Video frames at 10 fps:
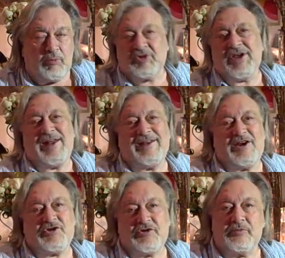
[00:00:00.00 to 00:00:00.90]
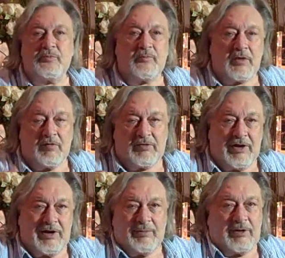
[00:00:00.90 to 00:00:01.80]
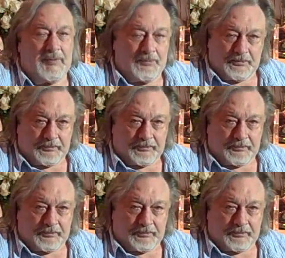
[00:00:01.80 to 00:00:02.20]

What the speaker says: retaliation of the enemy,